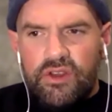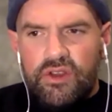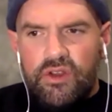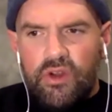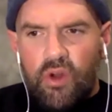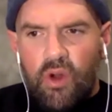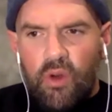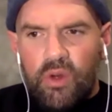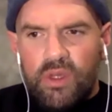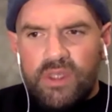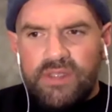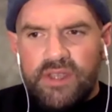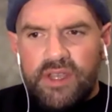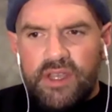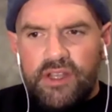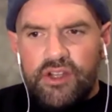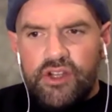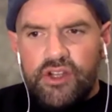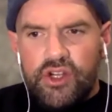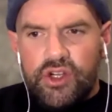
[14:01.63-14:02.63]
you're always
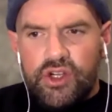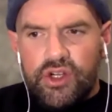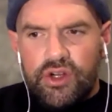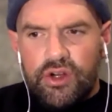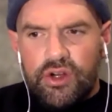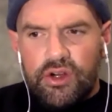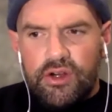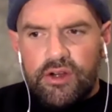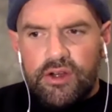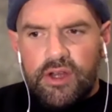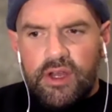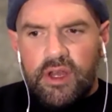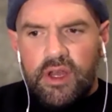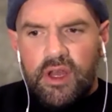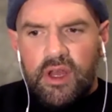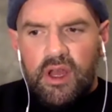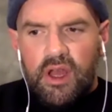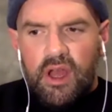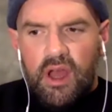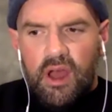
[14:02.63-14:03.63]
insured
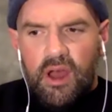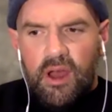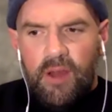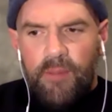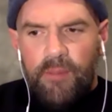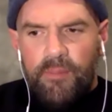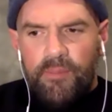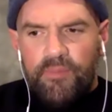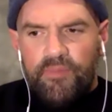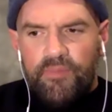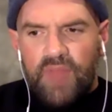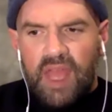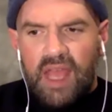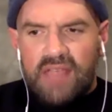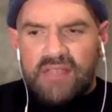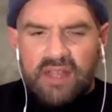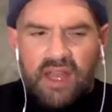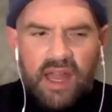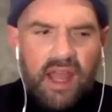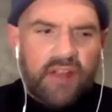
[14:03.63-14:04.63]
um,
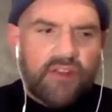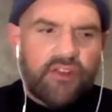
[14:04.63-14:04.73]
as an